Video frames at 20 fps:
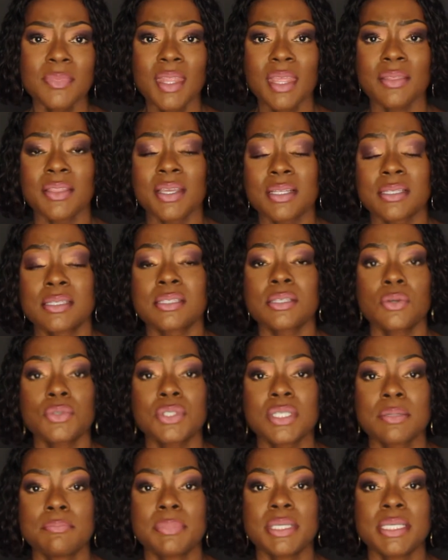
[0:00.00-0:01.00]
The
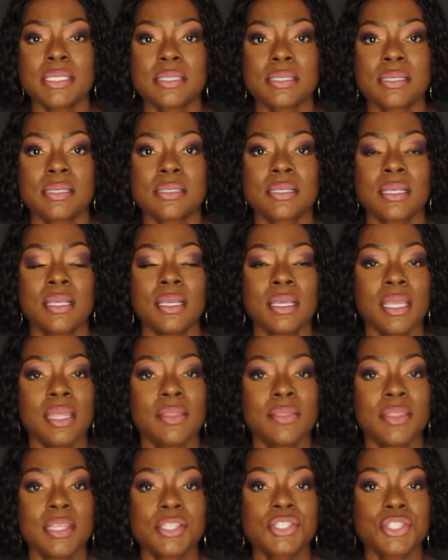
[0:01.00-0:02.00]
consulting business,
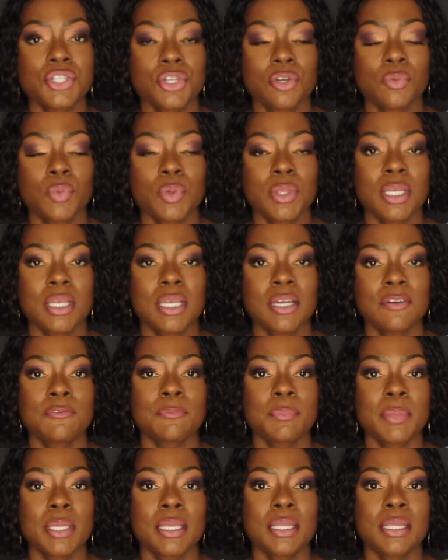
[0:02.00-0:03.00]
in this term with the
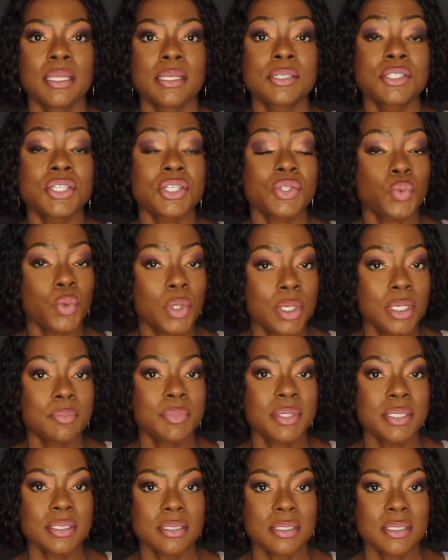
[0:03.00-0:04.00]
government, is just one of the
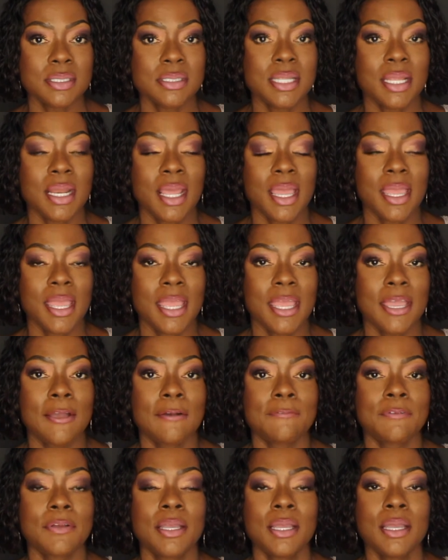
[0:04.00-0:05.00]
businesses that I
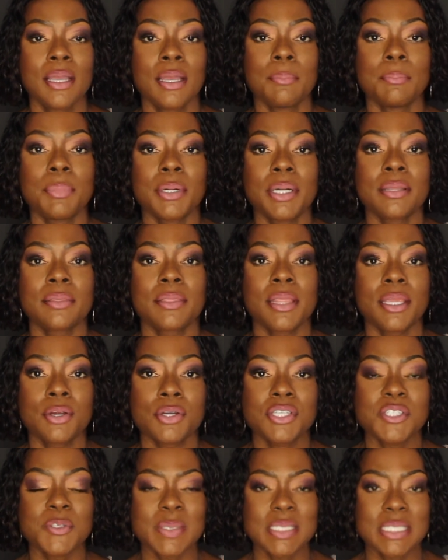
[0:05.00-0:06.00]
have. But there
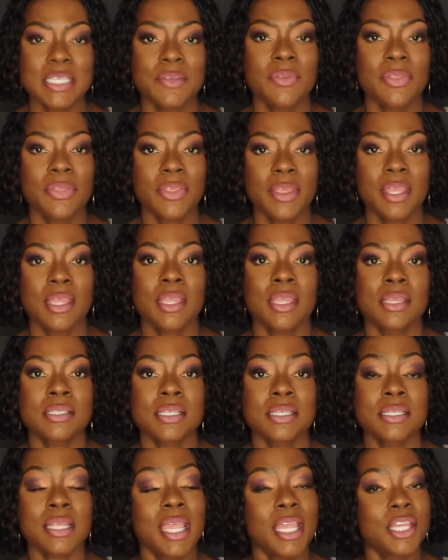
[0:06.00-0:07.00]
are specific things
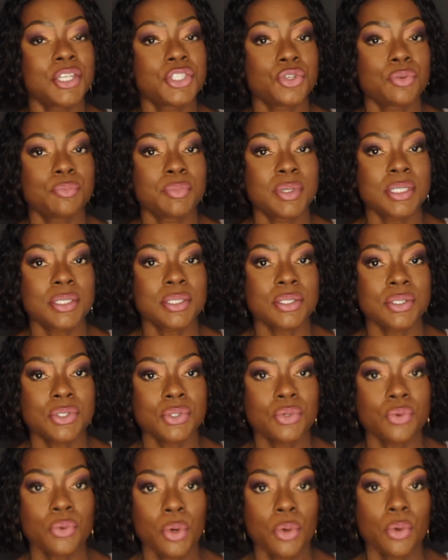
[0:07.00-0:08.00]
that as your
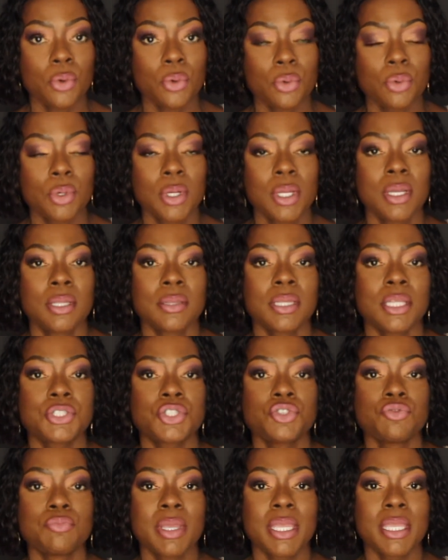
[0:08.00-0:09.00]
business grow
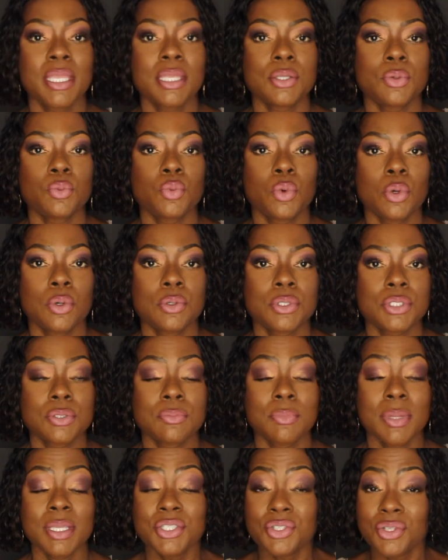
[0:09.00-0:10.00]
that you may want
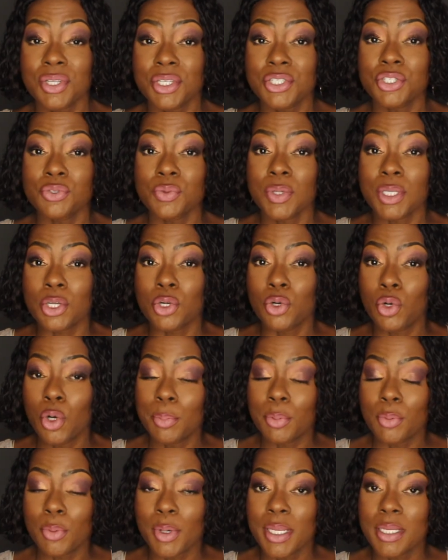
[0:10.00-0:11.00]
to make sure that you
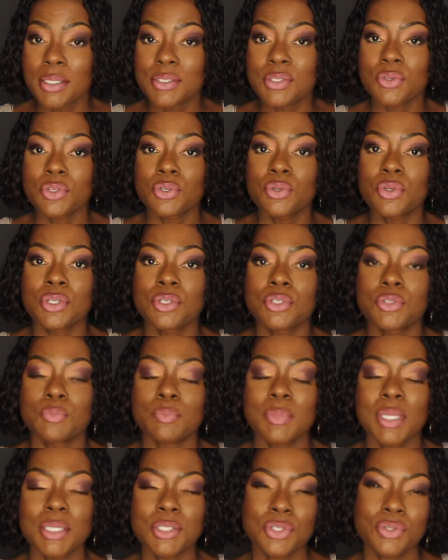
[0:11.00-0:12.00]
incorporate, so you can
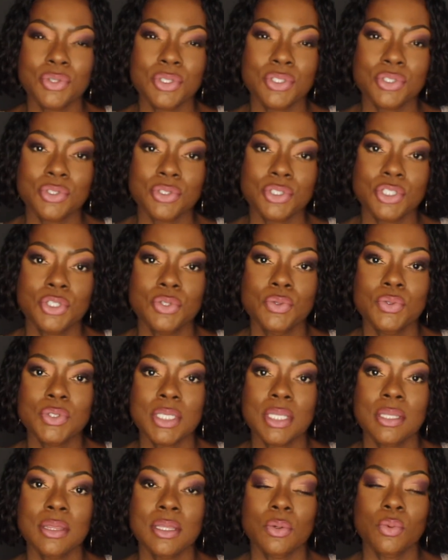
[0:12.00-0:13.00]
make sure that you're
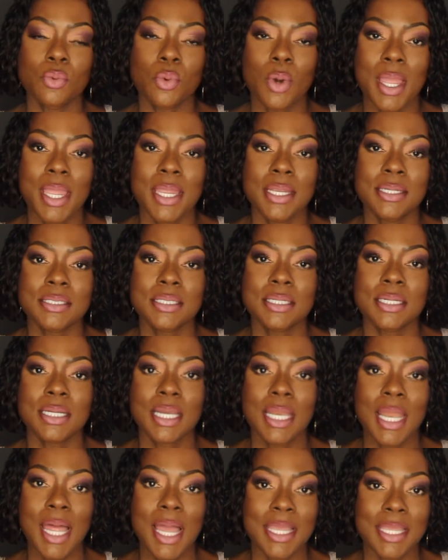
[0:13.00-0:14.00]
choosing the right
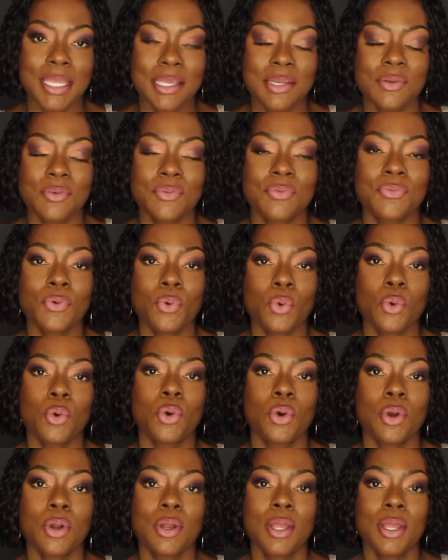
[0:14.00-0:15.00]
client
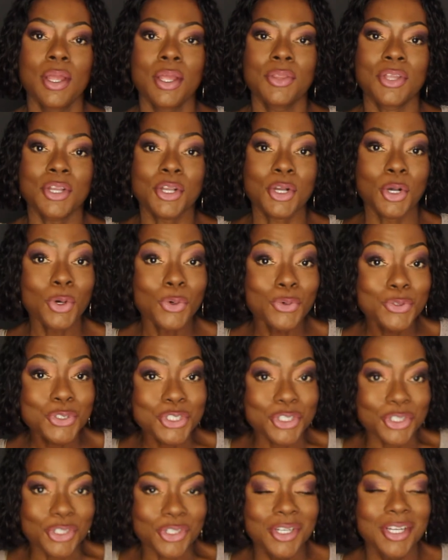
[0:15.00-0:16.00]
for the
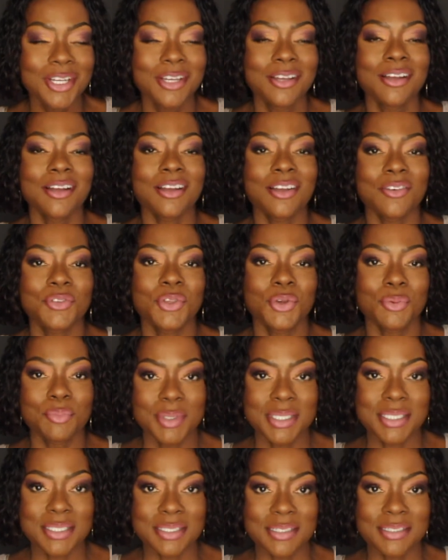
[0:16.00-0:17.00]
culture of your
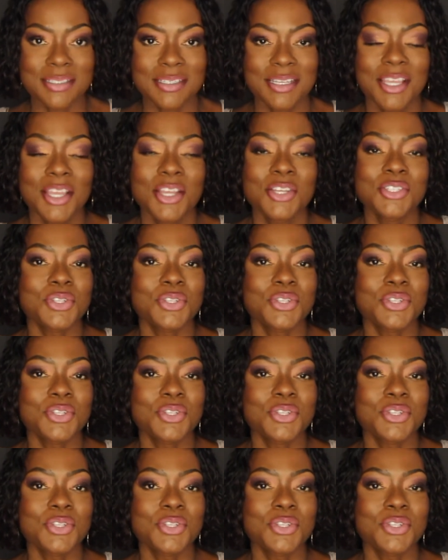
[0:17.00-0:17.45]
business.